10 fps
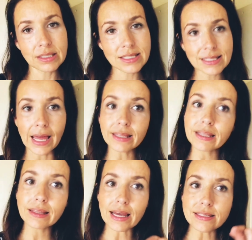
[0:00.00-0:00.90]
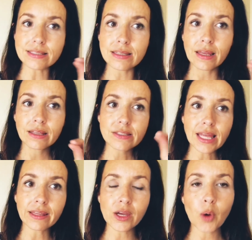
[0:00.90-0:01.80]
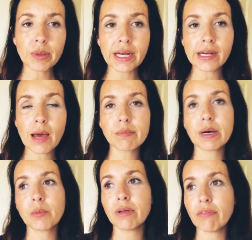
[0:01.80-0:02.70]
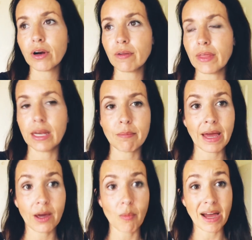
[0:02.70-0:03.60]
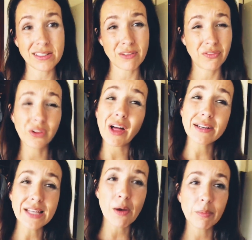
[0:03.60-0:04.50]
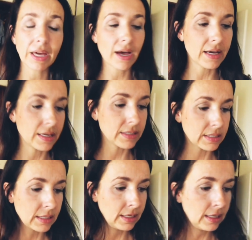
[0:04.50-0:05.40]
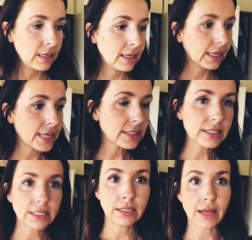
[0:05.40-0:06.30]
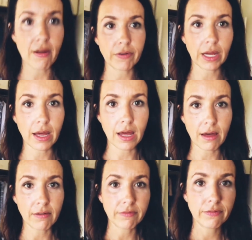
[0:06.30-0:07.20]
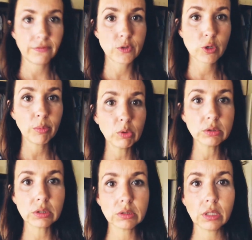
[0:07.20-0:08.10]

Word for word: slightly less slightly opening up, but we've heard that it might go back to full lockdown because cases in Africa have tripled